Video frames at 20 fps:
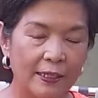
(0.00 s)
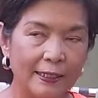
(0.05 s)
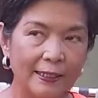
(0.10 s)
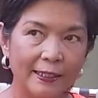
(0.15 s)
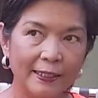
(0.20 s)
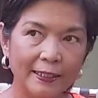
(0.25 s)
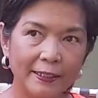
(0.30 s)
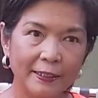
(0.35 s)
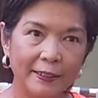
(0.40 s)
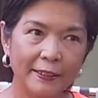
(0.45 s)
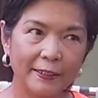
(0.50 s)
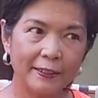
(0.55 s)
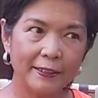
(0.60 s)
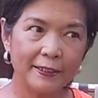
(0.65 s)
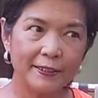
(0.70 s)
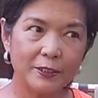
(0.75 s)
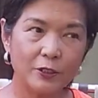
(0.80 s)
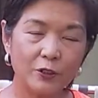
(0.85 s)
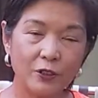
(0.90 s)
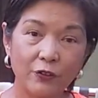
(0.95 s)

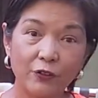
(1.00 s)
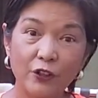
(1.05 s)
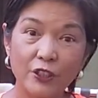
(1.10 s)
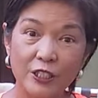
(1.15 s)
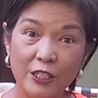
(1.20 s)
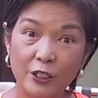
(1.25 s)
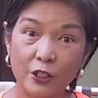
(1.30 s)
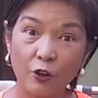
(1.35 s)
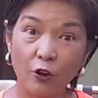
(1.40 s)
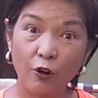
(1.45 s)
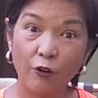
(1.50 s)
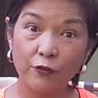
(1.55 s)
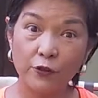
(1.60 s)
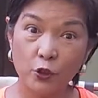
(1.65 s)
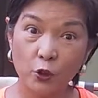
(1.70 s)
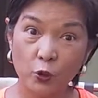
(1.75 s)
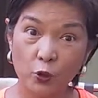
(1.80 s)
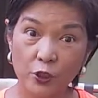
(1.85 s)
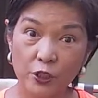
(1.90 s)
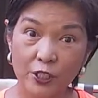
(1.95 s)
that's University of
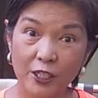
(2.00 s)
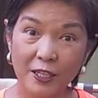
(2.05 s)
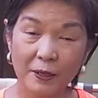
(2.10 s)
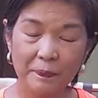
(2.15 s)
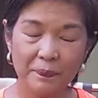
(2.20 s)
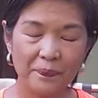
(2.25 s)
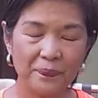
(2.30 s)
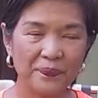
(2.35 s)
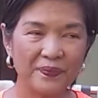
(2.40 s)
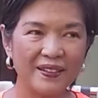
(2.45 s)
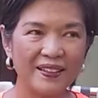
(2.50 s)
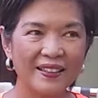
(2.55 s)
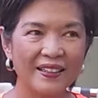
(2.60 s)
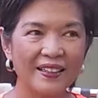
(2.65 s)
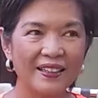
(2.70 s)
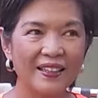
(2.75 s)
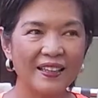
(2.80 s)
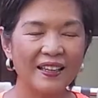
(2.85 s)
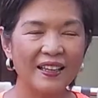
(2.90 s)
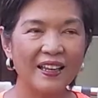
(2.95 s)
Georgia,
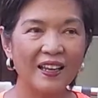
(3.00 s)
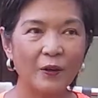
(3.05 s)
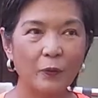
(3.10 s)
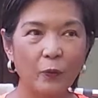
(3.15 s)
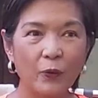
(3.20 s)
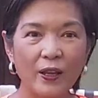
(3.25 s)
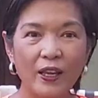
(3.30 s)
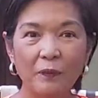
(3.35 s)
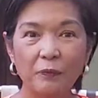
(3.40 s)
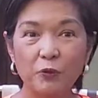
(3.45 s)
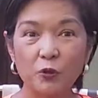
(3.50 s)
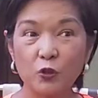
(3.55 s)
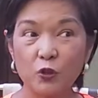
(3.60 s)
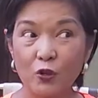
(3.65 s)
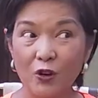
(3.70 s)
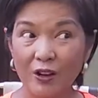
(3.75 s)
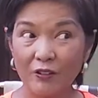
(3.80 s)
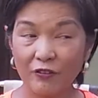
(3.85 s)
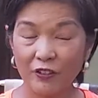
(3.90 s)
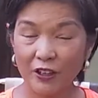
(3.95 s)
and we have to
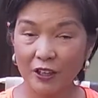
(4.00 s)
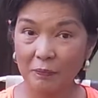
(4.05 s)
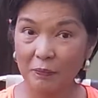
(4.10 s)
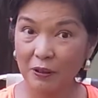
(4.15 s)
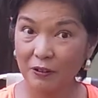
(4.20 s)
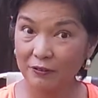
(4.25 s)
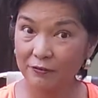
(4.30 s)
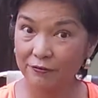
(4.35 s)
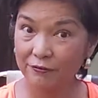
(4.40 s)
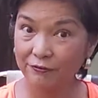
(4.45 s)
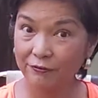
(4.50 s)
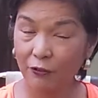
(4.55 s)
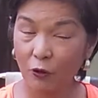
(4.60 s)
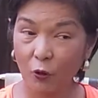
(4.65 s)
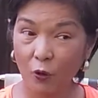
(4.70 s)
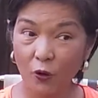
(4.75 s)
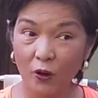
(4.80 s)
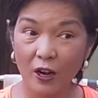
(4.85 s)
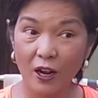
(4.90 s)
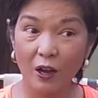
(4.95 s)
travel about
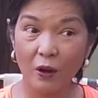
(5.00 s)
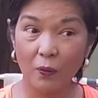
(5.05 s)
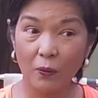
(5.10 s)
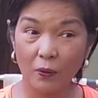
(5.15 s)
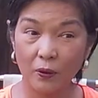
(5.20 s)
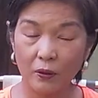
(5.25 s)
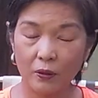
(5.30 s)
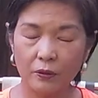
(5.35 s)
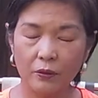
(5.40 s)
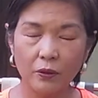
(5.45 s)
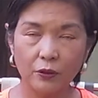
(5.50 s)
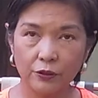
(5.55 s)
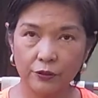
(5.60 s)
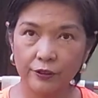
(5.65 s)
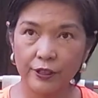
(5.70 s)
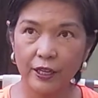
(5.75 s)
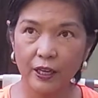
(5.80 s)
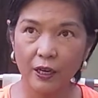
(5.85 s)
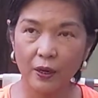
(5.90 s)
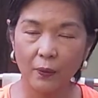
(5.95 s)
4 hours, no,
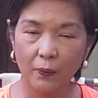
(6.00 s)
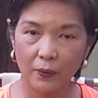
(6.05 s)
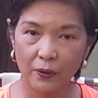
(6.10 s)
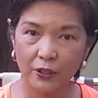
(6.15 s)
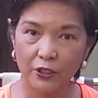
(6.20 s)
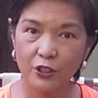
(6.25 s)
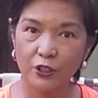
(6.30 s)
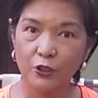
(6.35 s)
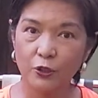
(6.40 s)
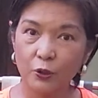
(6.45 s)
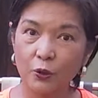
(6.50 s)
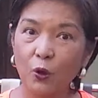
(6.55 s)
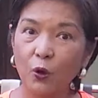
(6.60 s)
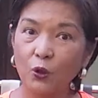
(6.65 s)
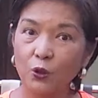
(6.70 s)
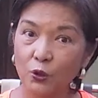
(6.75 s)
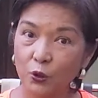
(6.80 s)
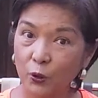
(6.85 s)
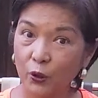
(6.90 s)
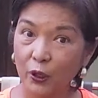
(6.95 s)
3 hours to
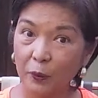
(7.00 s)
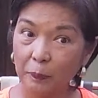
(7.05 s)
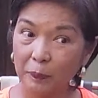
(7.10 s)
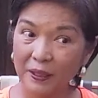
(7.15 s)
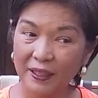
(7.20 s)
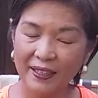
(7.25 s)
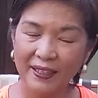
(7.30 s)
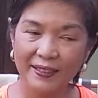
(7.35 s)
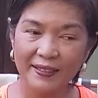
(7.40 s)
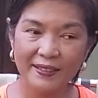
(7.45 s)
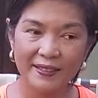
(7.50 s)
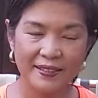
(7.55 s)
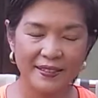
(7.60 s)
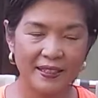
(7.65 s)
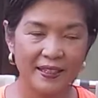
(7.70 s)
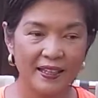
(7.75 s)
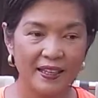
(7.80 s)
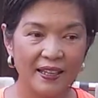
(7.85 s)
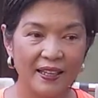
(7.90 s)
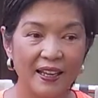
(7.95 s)
go to her place.
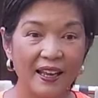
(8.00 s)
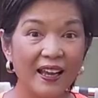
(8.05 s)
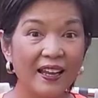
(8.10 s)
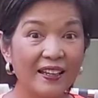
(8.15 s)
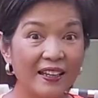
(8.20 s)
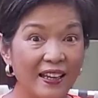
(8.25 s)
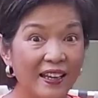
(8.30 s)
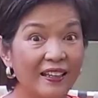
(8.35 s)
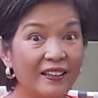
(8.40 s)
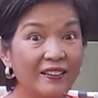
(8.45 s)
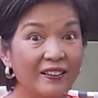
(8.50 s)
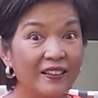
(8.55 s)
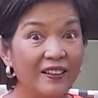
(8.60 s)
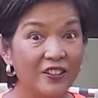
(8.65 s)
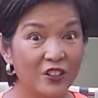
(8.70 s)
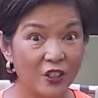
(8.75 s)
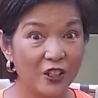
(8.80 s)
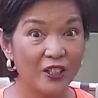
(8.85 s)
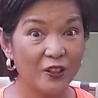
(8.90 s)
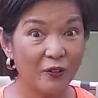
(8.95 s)
And
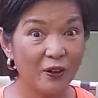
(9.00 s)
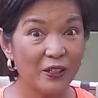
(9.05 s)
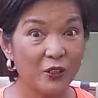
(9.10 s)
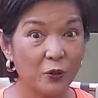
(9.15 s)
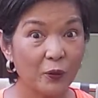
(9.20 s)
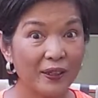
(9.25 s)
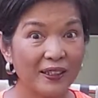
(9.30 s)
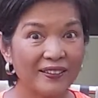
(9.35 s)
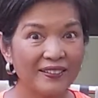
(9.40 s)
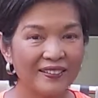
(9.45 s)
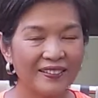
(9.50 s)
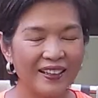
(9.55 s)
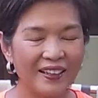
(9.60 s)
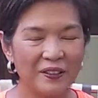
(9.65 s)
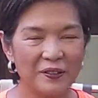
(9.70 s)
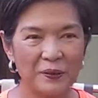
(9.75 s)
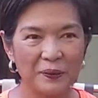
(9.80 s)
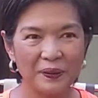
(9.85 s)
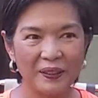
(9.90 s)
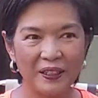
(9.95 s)
she graduated
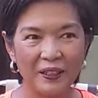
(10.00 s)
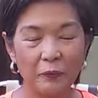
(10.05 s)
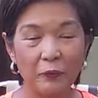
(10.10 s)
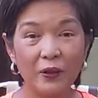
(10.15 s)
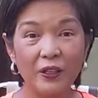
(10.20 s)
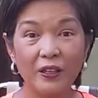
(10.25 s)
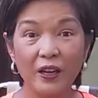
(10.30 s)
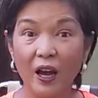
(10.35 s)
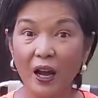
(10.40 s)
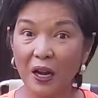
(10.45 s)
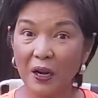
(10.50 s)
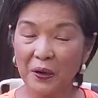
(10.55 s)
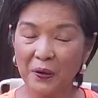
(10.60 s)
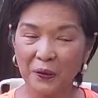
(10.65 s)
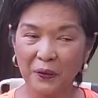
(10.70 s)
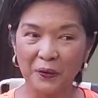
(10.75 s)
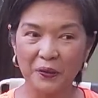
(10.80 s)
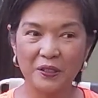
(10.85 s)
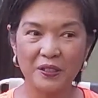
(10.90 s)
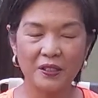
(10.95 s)
actually with
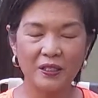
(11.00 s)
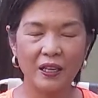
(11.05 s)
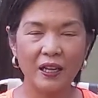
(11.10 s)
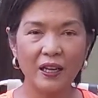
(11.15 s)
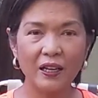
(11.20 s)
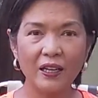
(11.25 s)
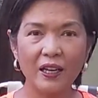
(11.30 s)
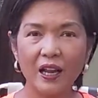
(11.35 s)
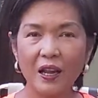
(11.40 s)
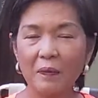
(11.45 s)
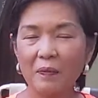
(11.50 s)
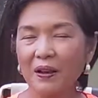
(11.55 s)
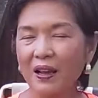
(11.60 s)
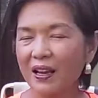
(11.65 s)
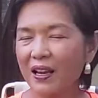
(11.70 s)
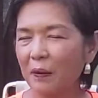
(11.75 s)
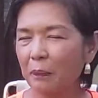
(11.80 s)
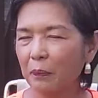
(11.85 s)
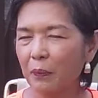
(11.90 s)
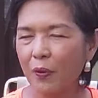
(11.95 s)
honors. And I'm
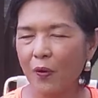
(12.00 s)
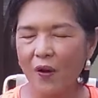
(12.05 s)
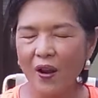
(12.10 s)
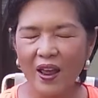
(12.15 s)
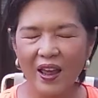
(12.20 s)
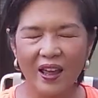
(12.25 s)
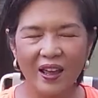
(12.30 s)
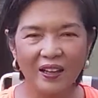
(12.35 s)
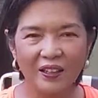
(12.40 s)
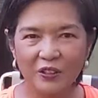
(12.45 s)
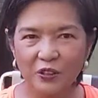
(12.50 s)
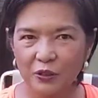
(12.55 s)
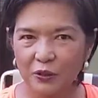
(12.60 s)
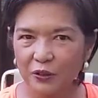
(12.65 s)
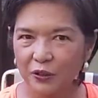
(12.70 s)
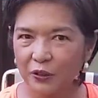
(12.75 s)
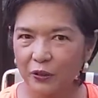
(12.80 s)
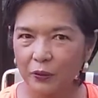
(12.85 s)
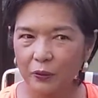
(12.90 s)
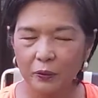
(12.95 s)
gonna brag to
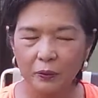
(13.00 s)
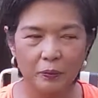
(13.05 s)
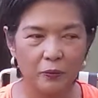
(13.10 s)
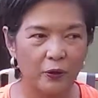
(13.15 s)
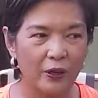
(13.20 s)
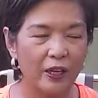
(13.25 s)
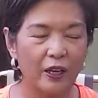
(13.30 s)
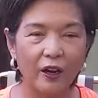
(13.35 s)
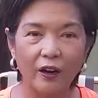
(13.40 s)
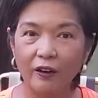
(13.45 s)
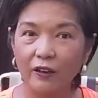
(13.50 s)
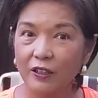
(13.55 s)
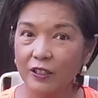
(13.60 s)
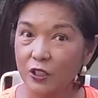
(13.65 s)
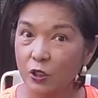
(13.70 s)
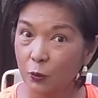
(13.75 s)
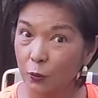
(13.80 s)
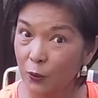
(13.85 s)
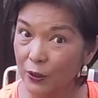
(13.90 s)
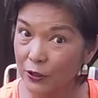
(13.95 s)
you,
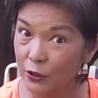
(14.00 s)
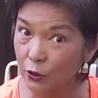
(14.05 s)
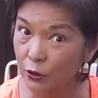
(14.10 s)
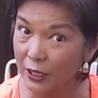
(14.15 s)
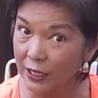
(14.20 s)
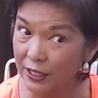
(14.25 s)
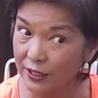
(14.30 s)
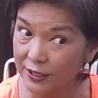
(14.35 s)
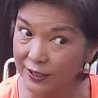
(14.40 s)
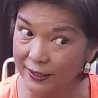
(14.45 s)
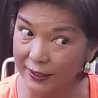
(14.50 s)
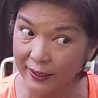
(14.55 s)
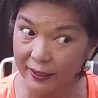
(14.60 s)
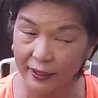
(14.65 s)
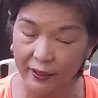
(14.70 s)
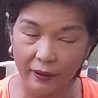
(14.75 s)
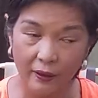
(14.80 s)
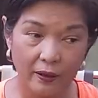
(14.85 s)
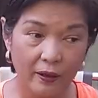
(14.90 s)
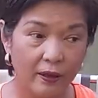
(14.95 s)
regardless of what you're gonna
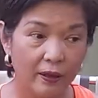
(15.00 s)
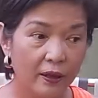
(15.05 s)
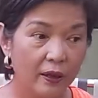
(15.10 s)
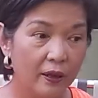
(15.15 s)
say.